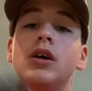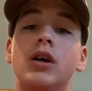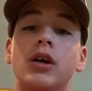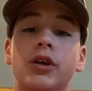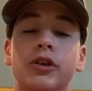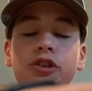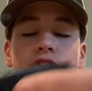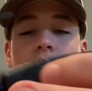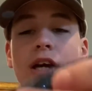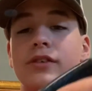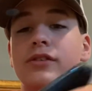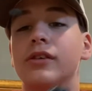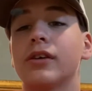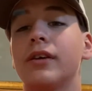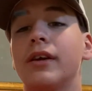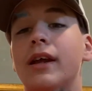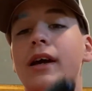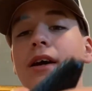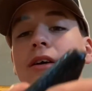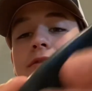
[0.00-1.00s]
shads are gonna
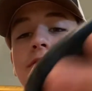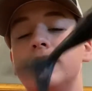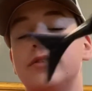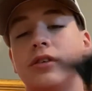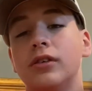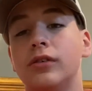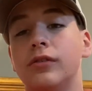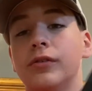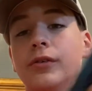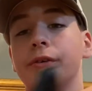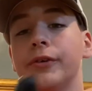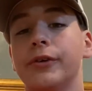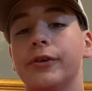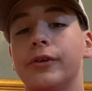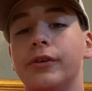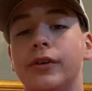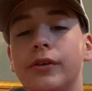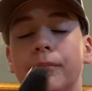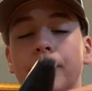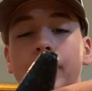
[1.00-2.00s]
have silver
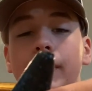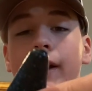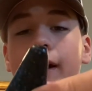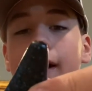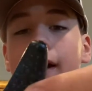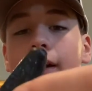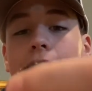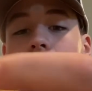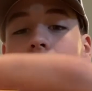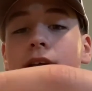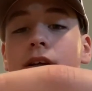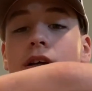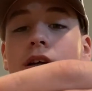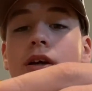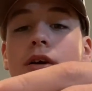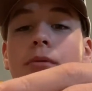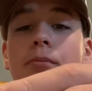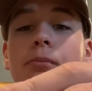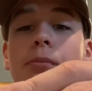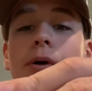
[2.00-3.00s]
and black,
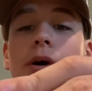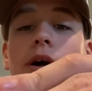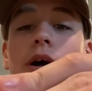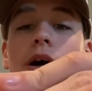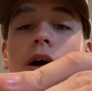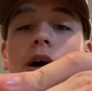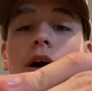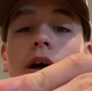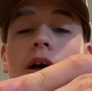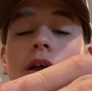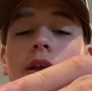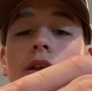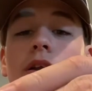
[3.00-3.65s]
but